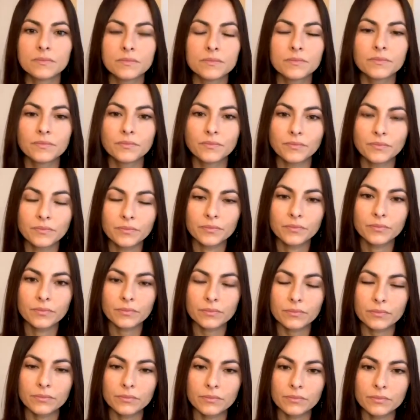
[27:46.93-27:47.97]

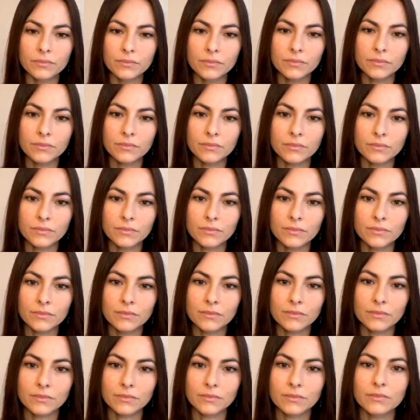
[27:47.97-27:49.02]

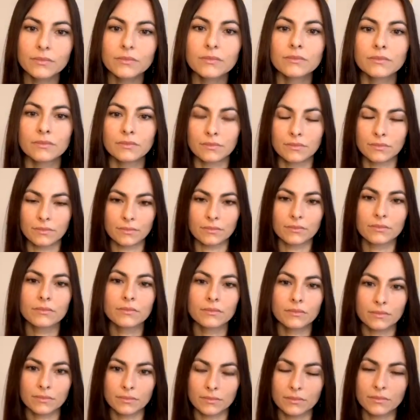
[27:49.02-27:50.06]

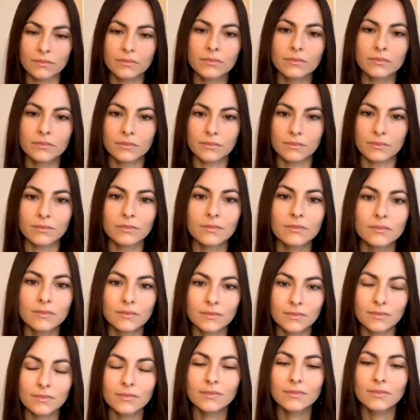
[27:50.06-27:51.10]

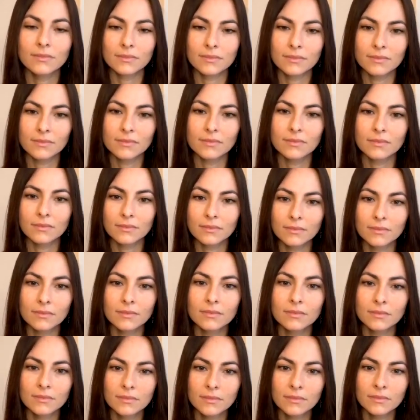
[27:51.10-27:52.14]

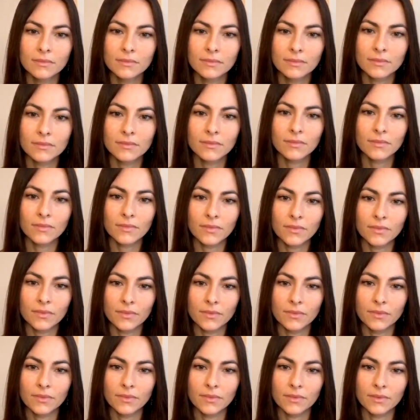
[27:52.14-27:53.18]

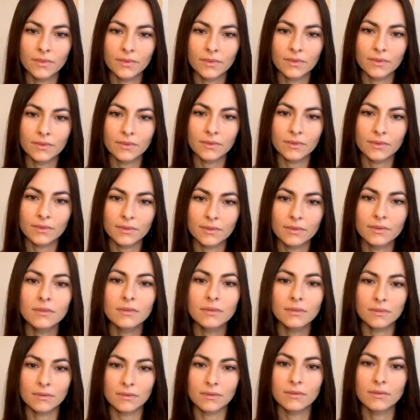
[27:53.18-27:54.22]

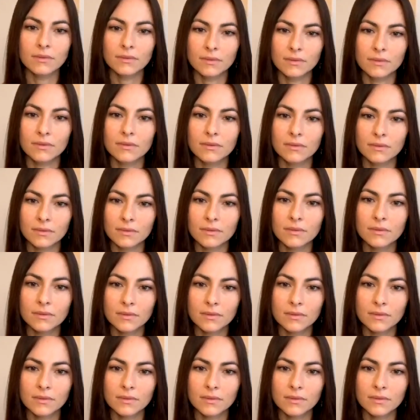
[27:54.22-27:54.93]
This person isn't speaking.